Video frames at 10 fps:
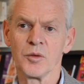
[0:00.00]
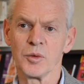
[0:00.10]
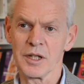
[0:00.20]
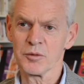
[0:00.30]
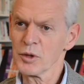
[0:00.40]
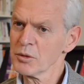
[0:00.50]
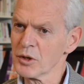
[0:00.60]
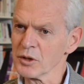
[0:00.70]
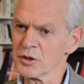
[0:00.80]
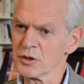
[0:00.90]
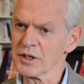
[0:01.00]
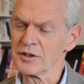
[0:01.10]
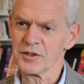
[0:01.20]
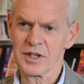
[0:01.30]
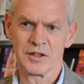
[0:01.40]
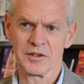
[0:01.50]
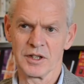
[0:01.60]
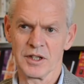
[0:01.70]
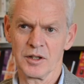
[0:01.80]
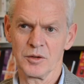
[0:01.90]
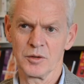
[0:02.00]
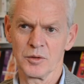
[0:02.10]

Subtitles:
We have one module in the second year,